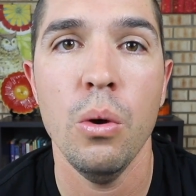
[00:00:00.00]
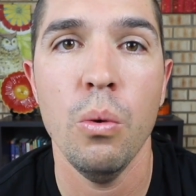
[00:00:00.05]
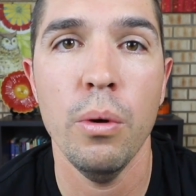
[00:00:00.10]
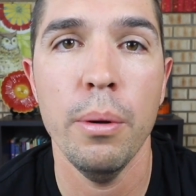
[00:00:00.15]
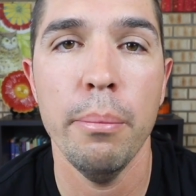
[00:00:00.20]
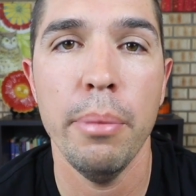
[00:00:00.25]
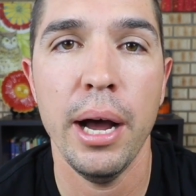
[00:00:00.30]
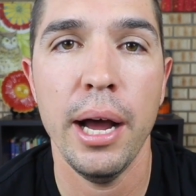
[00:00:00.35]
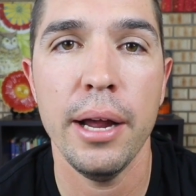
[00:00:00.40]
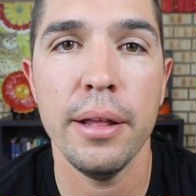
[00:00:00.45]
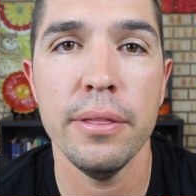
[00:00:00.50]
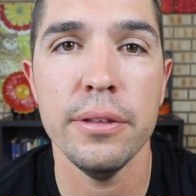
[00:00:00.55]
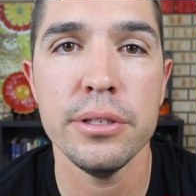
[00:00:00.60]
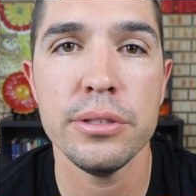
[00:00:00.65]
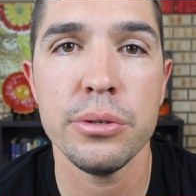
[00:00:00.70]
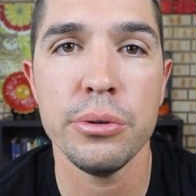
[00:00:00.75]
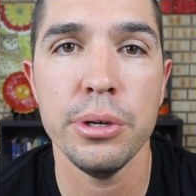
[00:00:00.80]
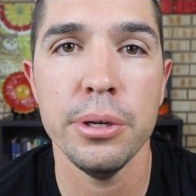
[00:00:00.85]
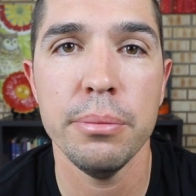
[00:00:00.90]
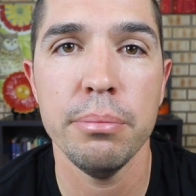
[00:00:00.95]
when buying
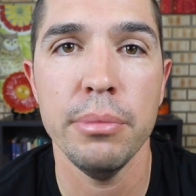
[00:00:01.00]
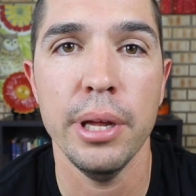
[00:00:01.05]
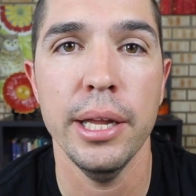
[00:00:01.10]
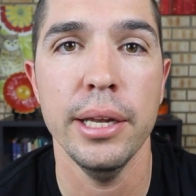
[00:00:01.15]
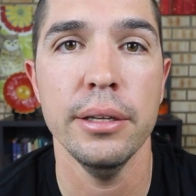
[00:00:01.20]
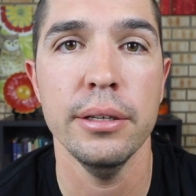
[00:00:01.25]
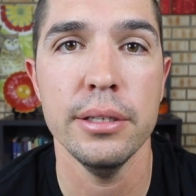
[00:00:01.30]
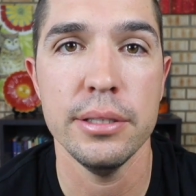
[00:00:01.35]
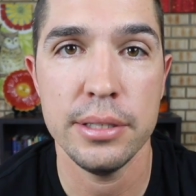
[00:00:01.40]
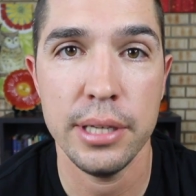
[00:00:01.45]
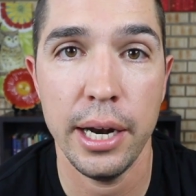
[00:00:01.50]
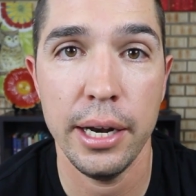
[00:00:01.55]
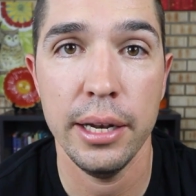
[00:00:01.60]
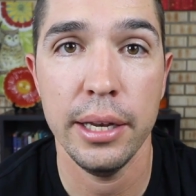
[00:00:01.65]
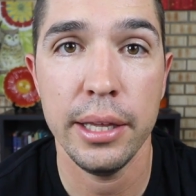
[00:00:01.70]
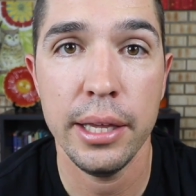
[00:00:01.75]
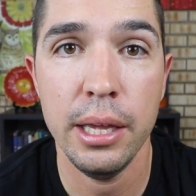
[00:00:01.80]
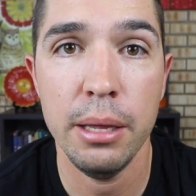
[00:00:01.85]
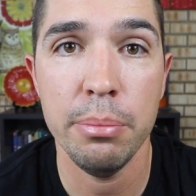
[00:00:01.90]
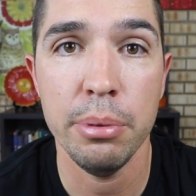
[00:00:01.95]
this grip and
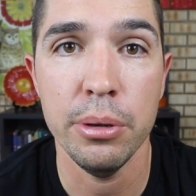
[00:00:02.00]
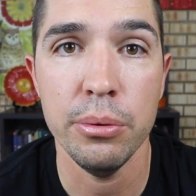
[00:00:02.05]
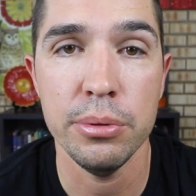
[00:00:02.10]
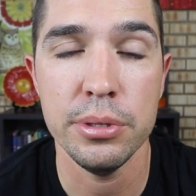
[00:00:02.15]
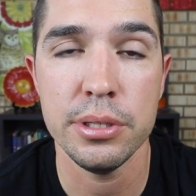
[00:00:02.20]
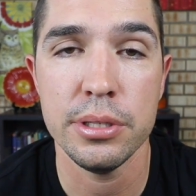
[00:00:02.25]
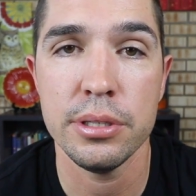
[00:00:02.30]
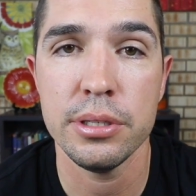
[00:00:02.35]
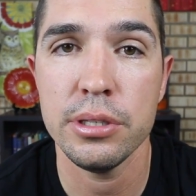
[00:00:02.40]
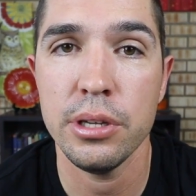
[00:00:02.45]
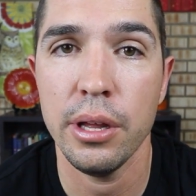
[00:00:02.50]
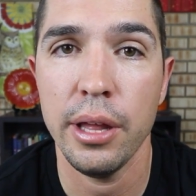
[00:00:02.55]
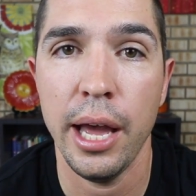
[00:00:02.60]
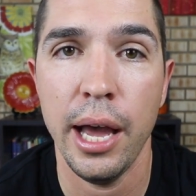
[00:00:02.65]
deciding to keep it was